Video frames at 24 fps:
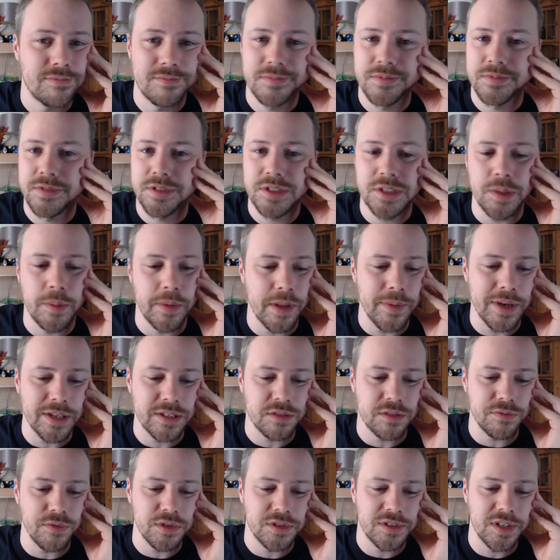Some of the
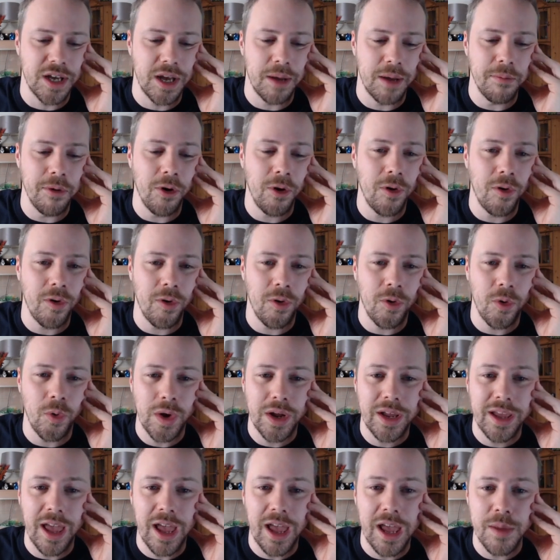best of all time. Uh-oh.
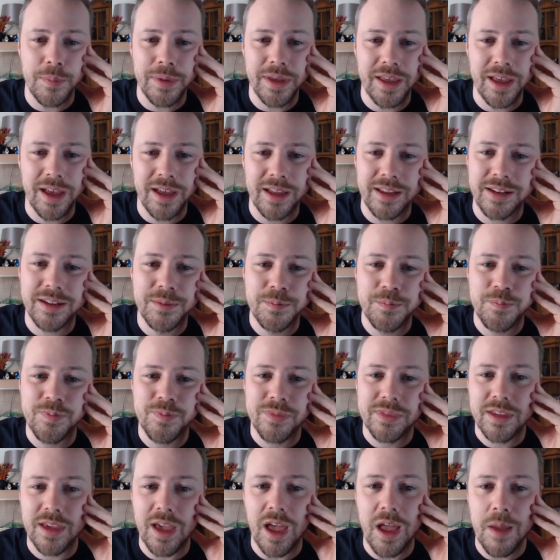K P N?
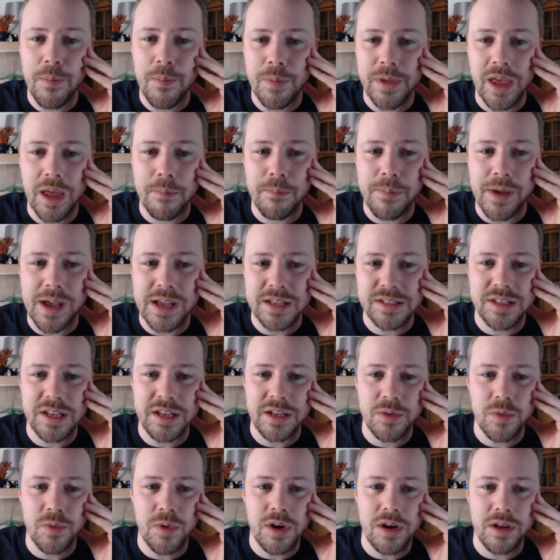K P N Peste
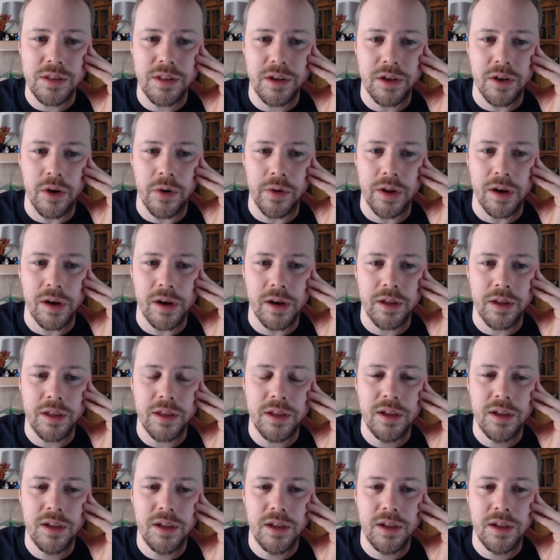Noire? They're going high.
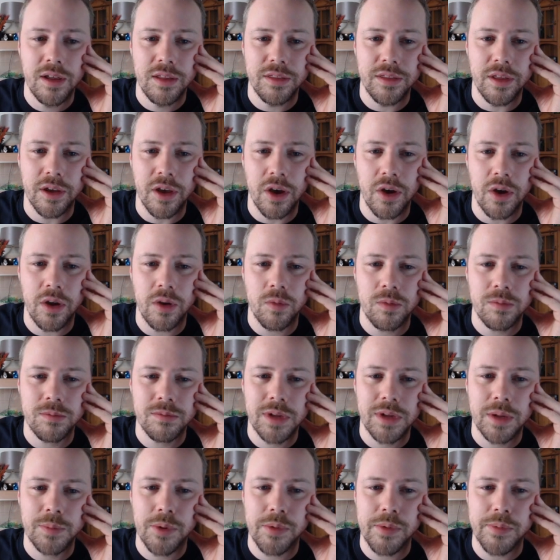They're going, mm,
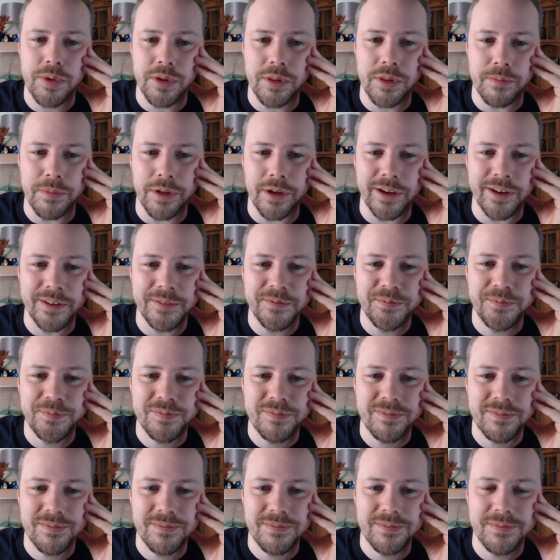I'll probably put them there.
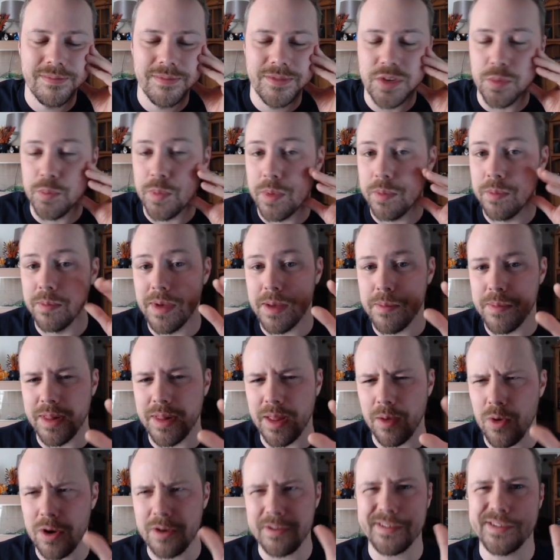Some people may be
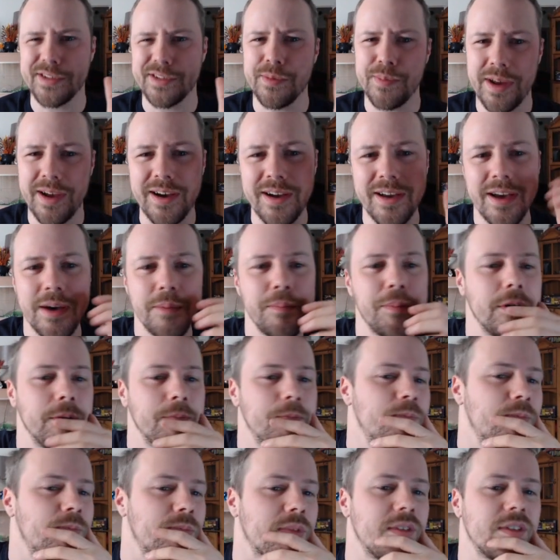like, why, they should be higher, but
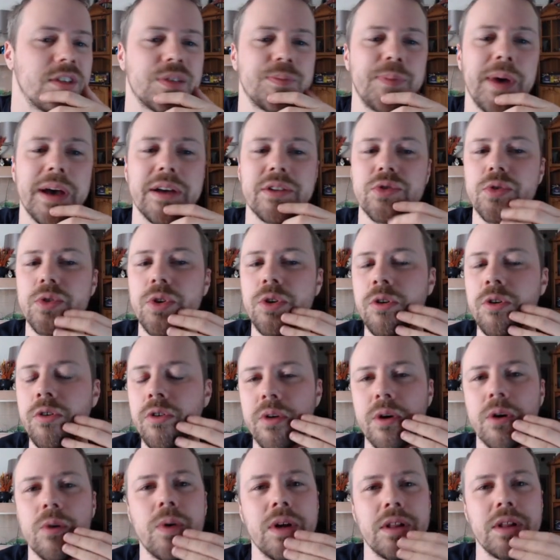Spectral Lore
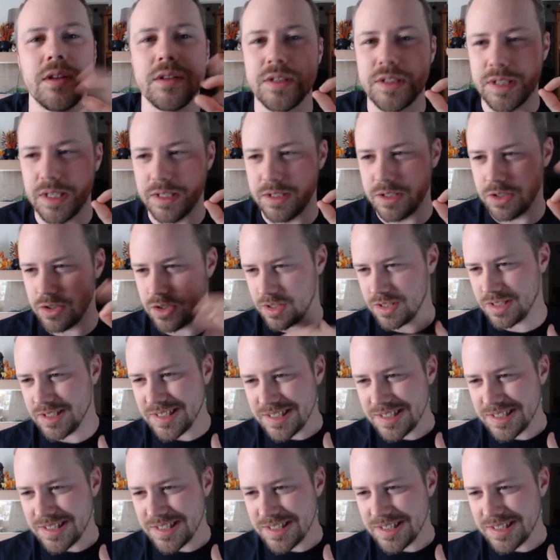and Aquilus, they're just...